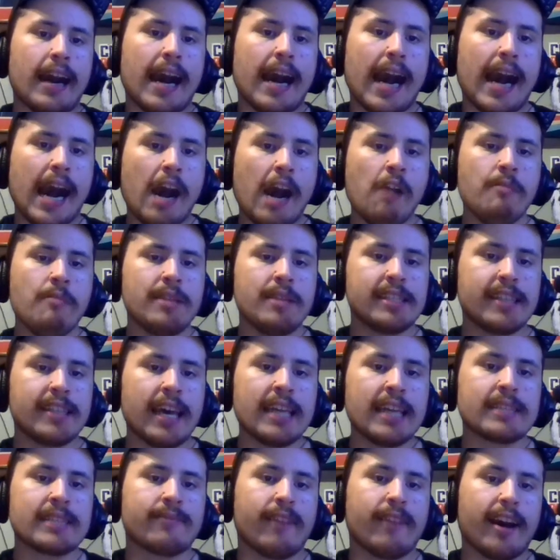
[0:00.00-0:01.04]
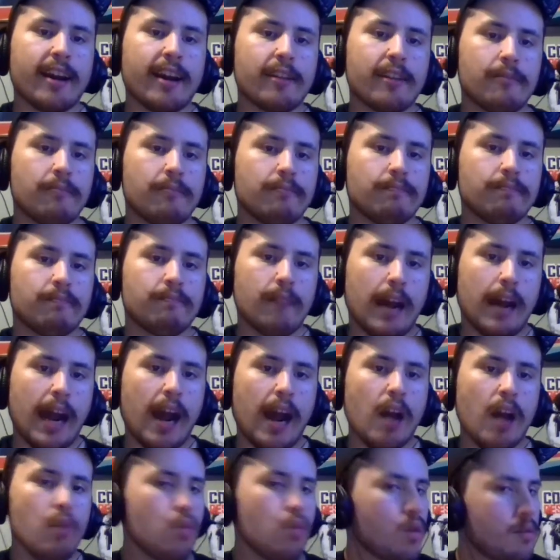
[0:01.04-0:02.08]
I'll be satisfied.
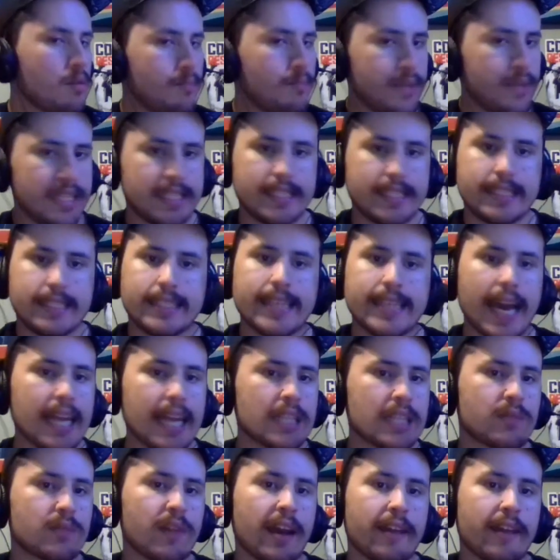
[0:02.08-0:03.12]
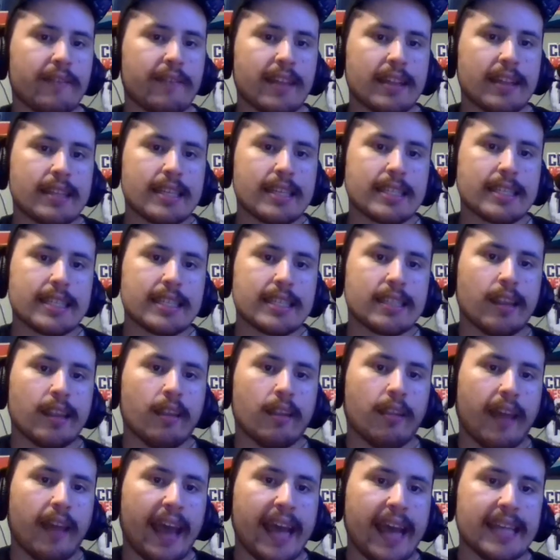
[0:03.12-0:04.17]
I would be satisfied that this is the
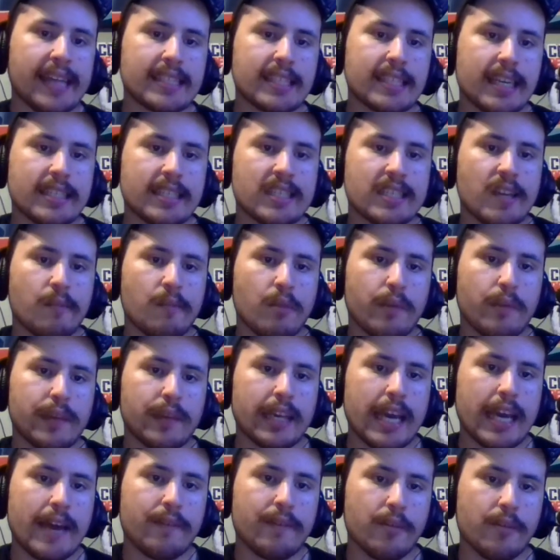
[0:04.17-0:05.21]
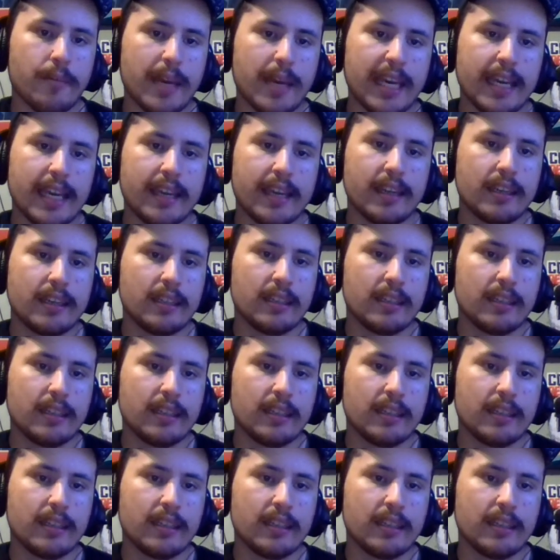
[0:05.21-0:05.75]
last Godzilla movie ever made.